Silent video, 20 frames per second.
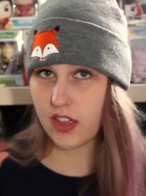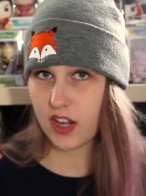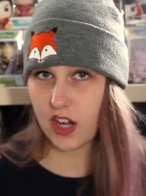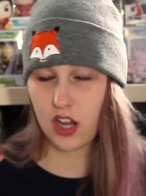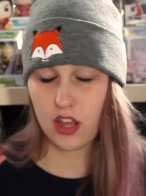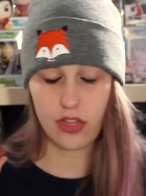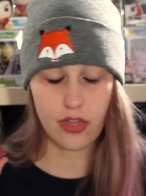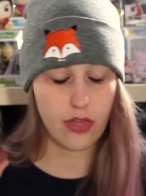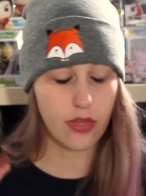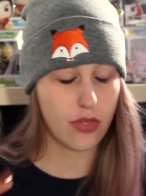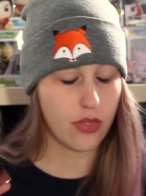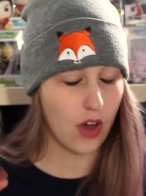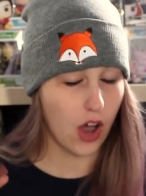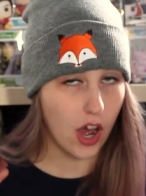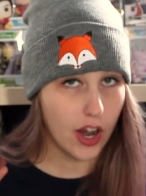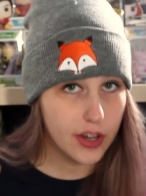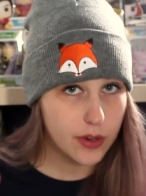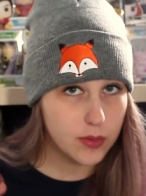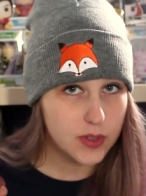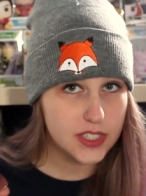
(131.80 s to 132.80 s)
than I
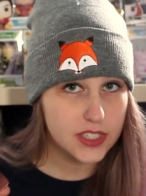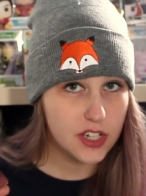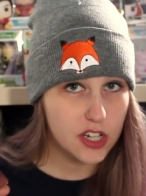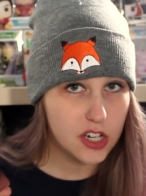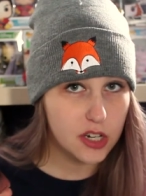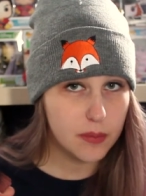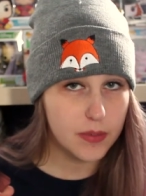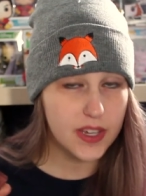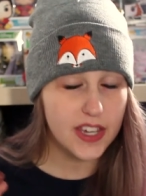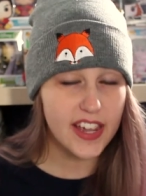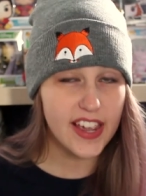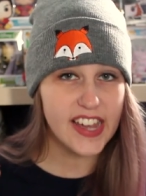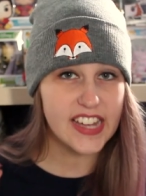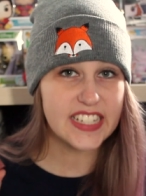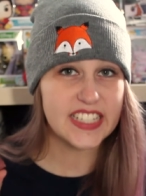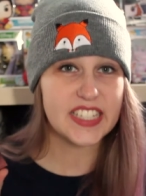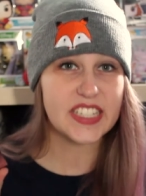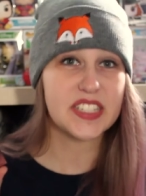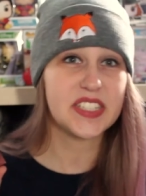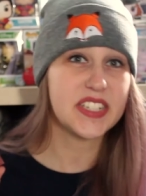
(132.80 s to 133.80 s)
thought it was gonna be.
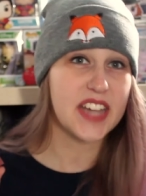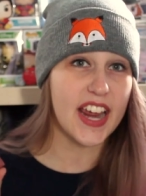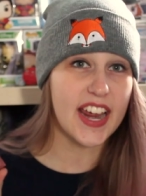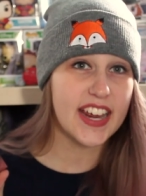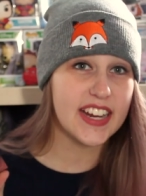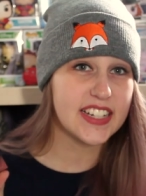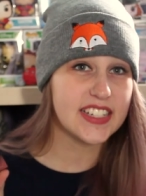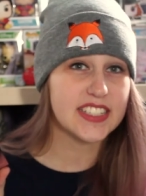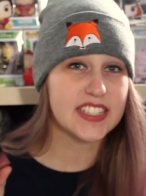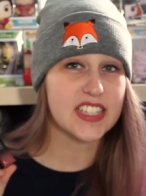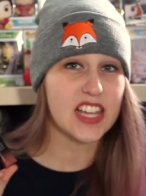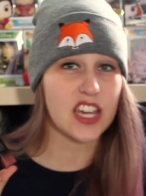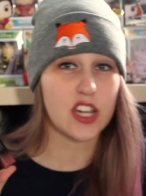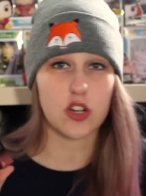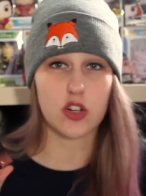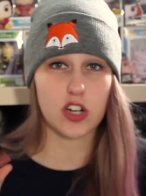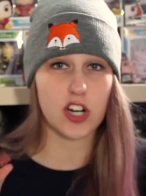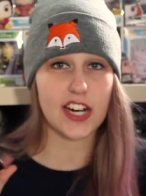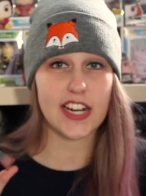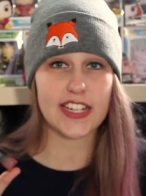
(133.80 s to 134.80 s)
It stains like
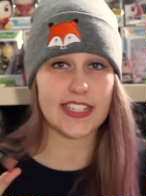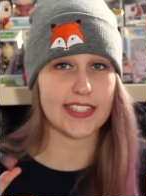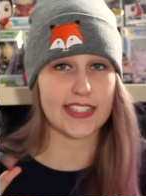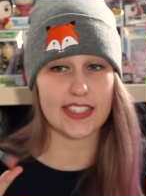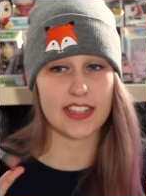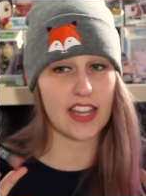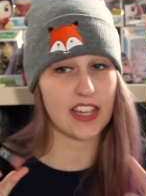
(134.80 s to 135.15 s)
crazy.